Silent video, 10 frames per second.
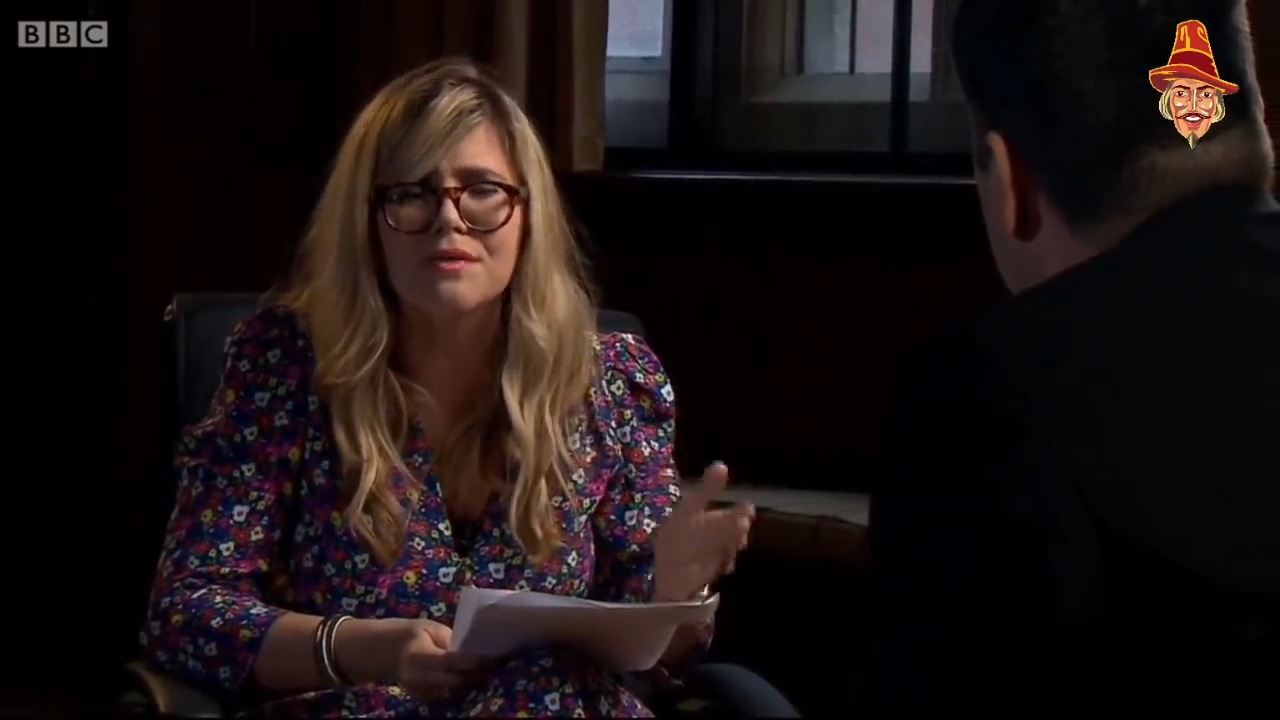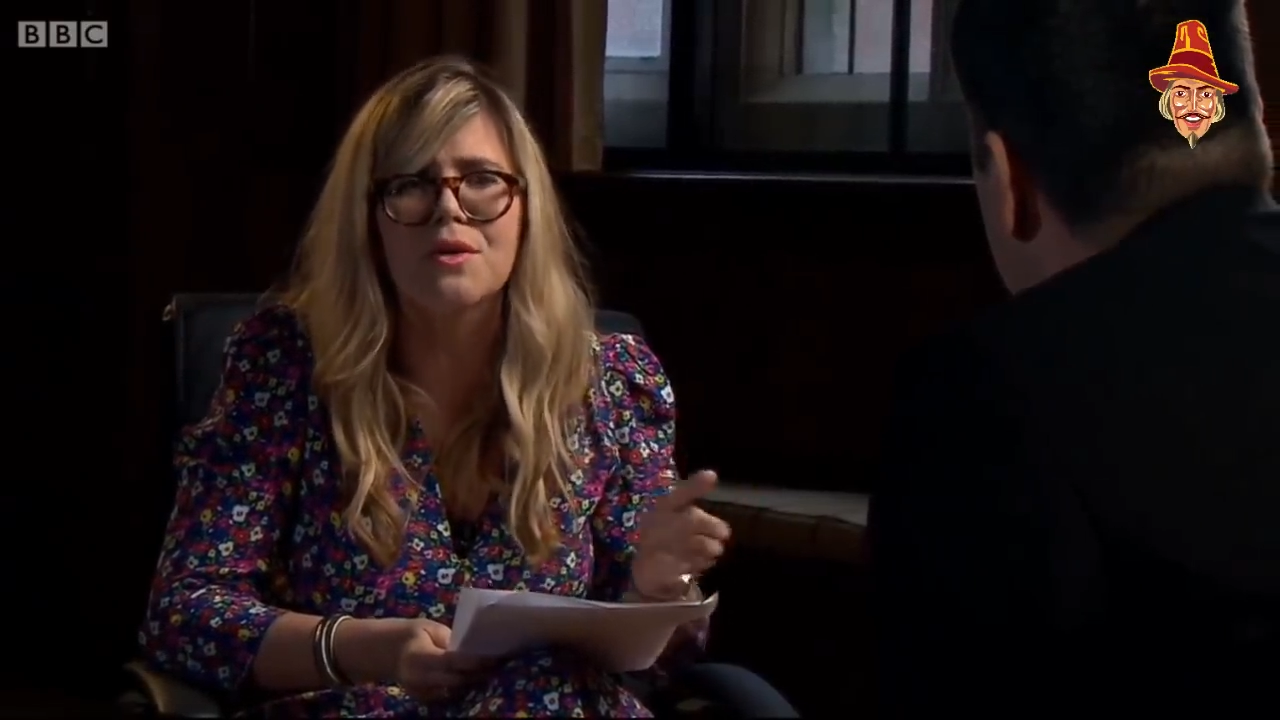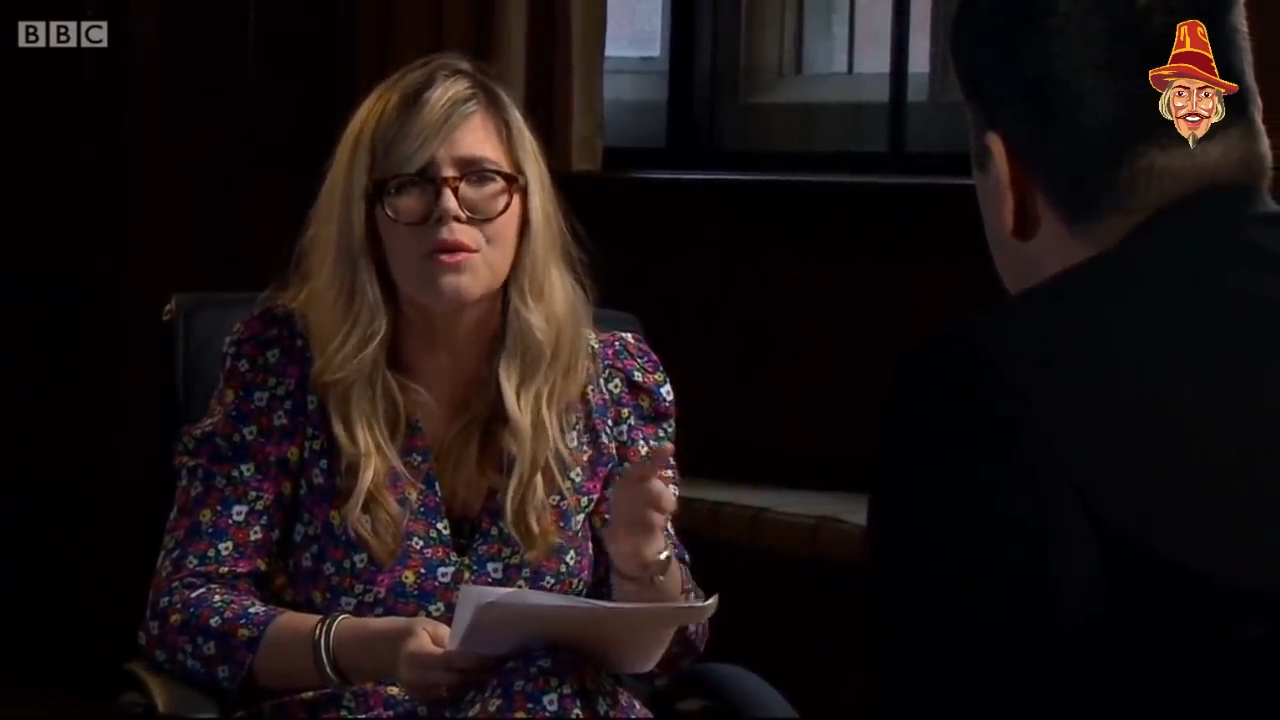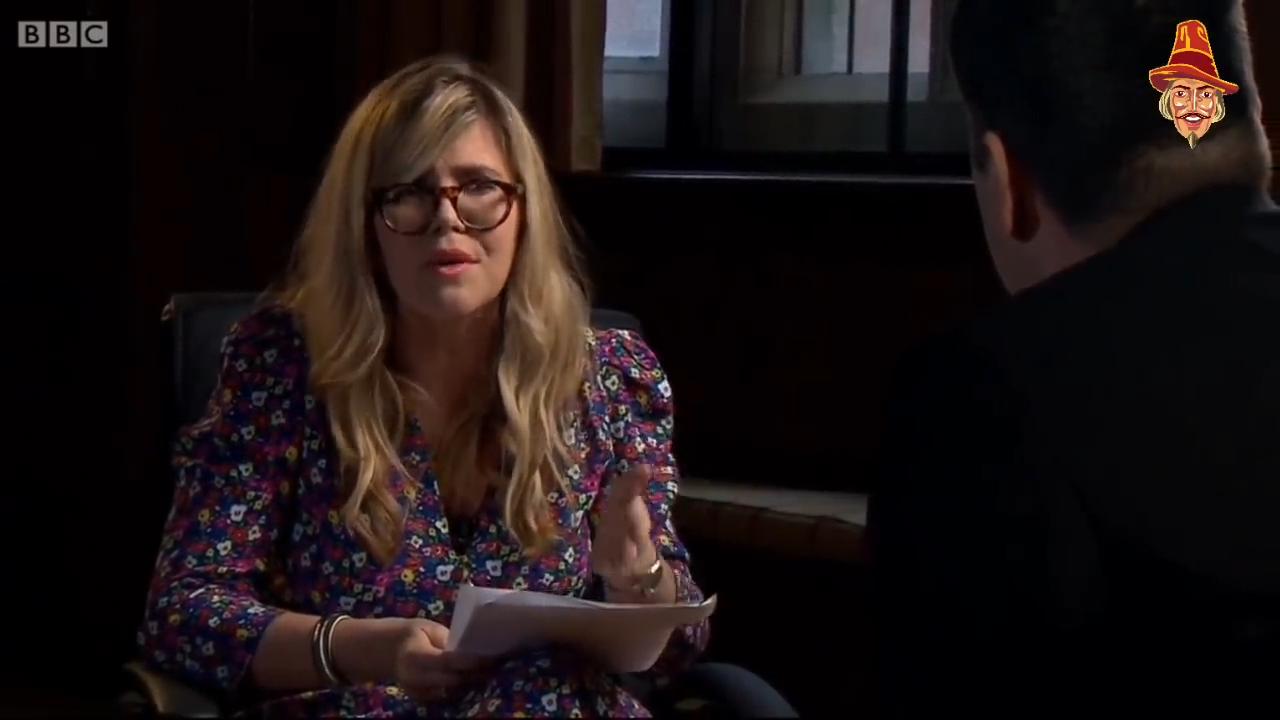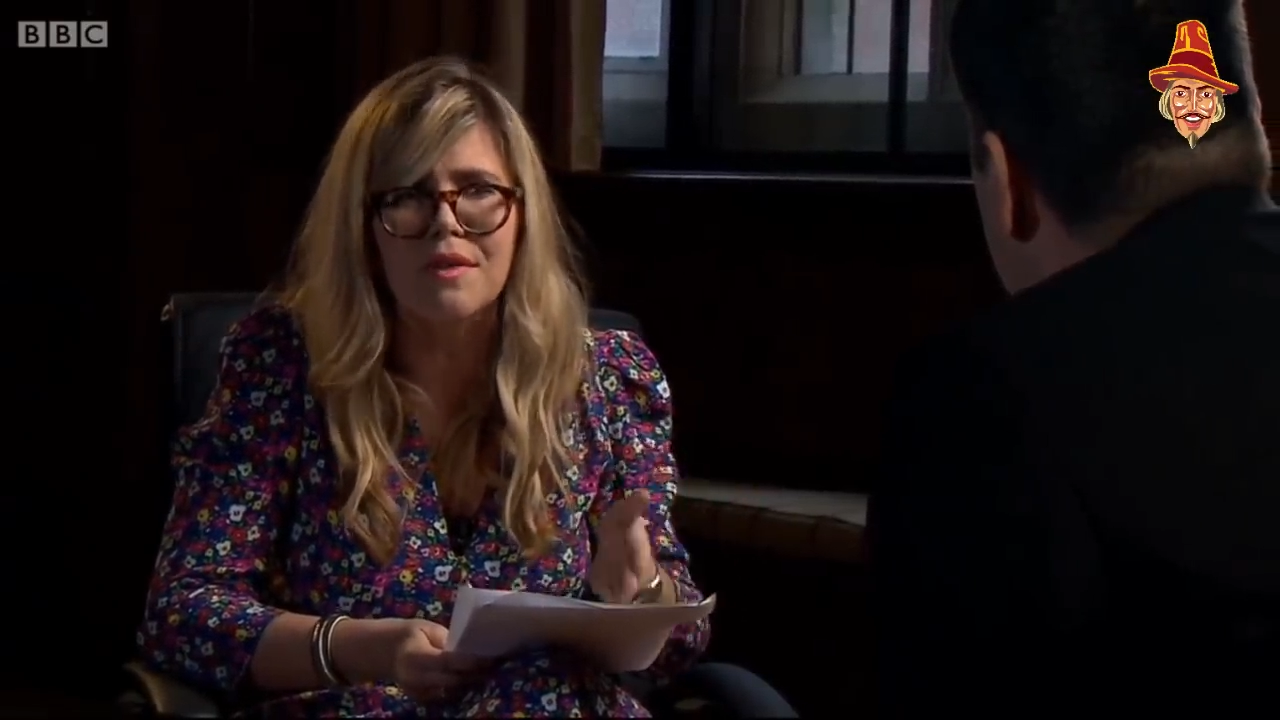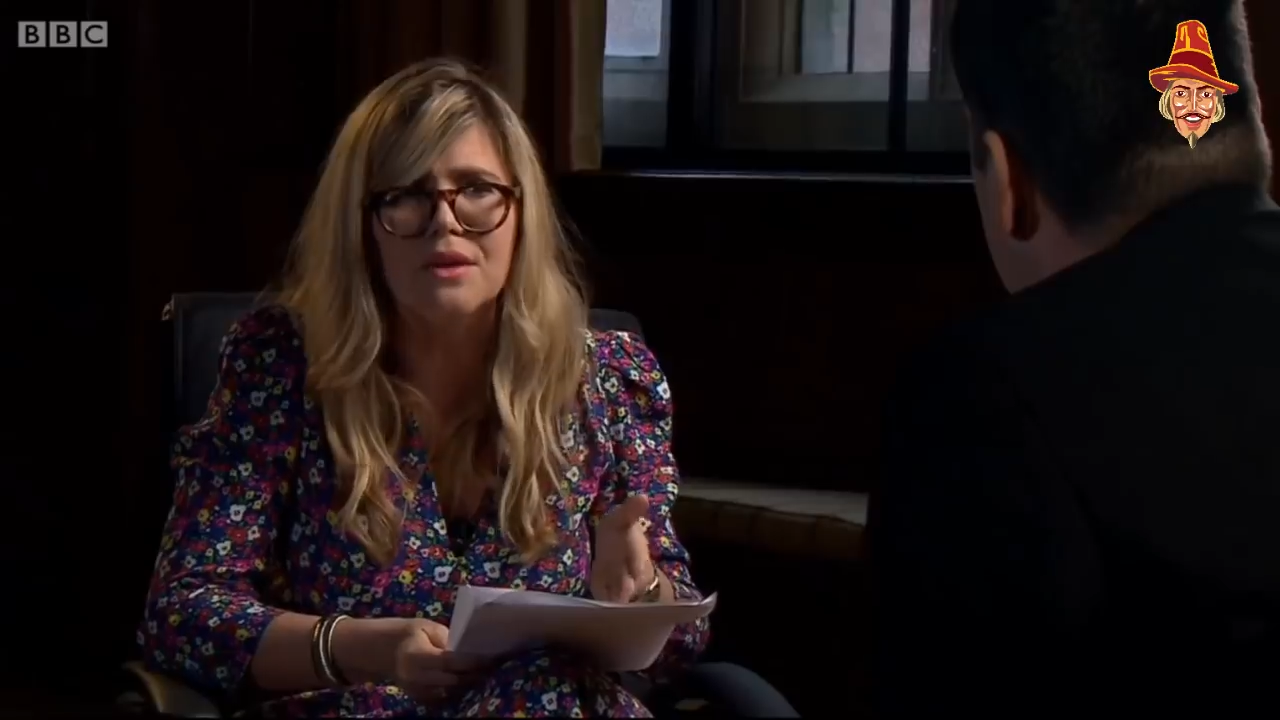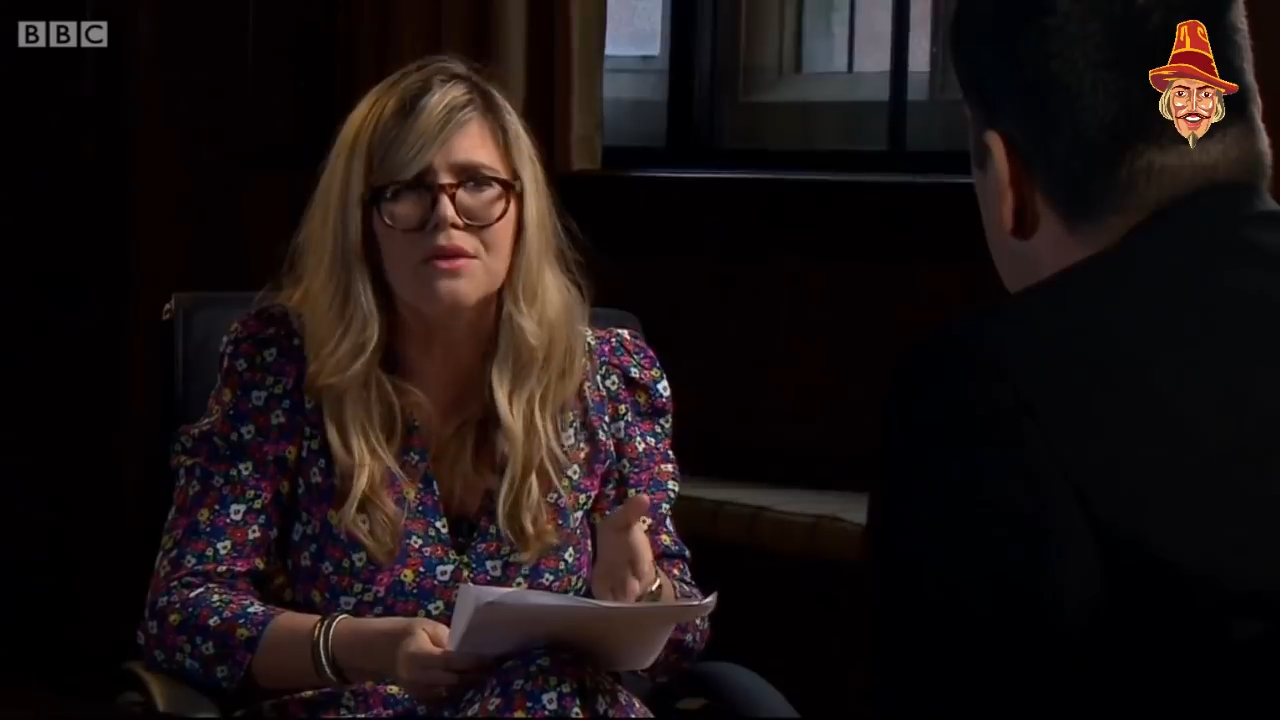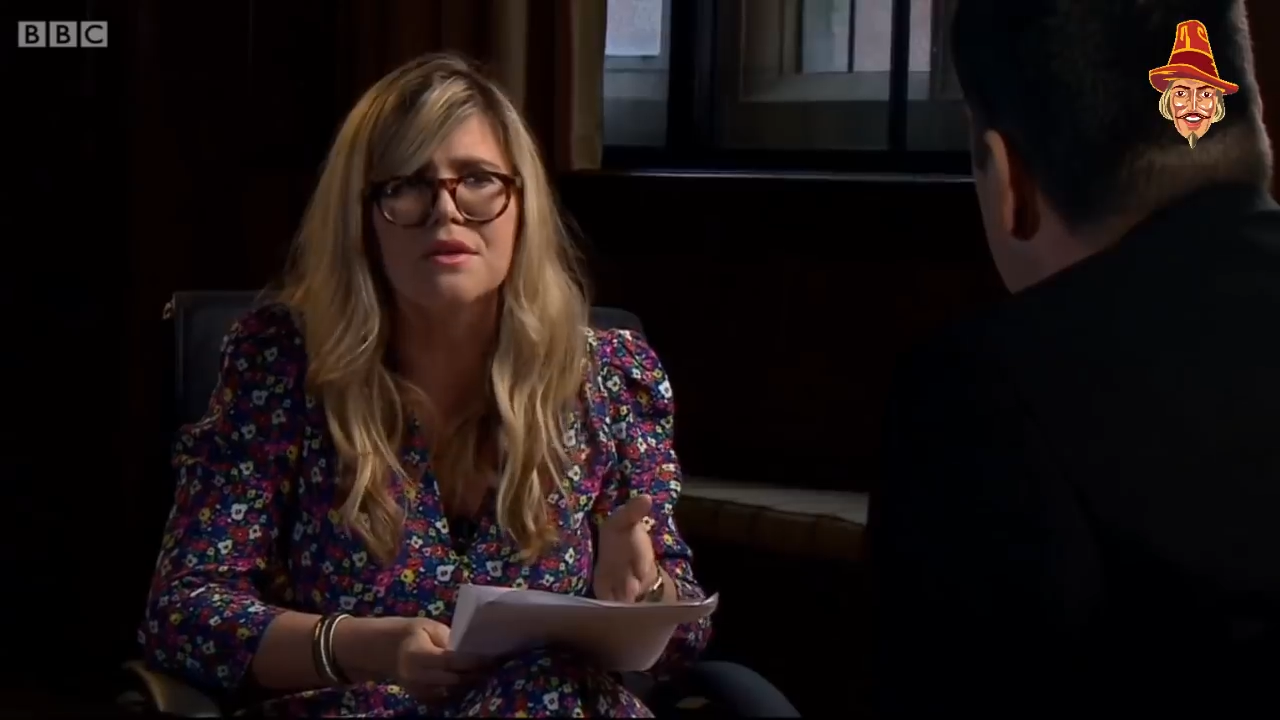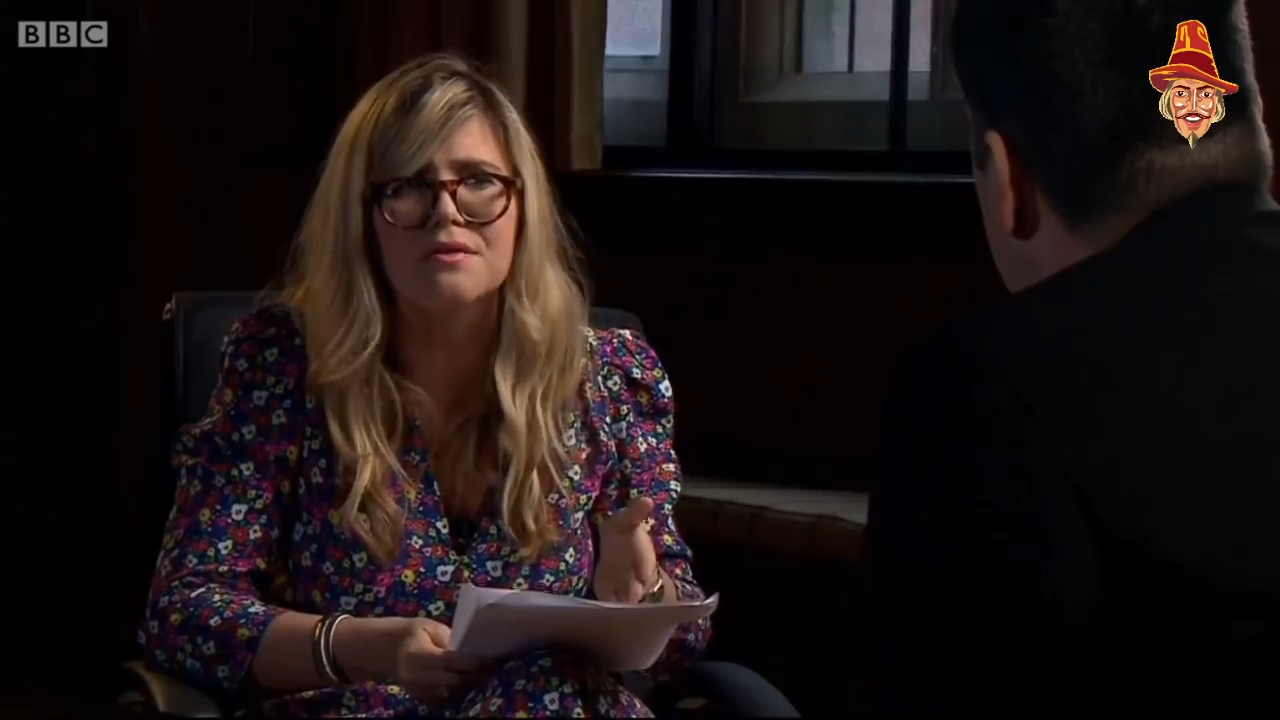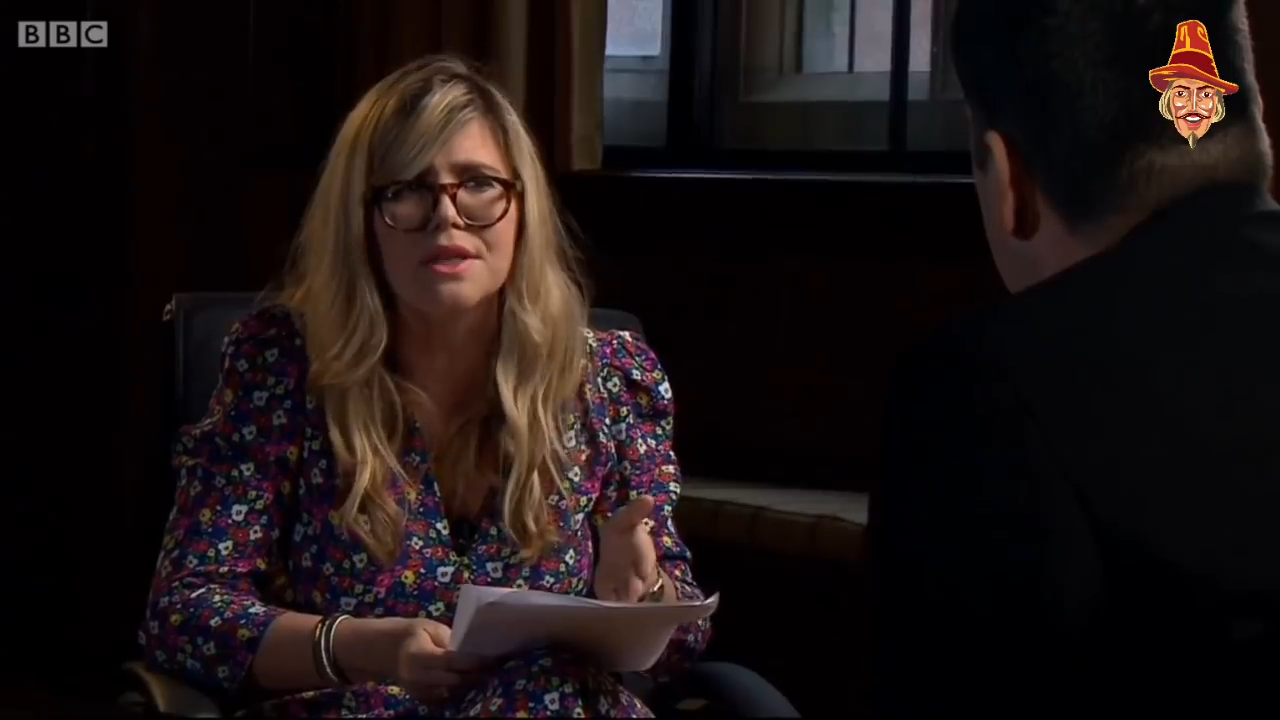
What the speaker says: difficult when they look this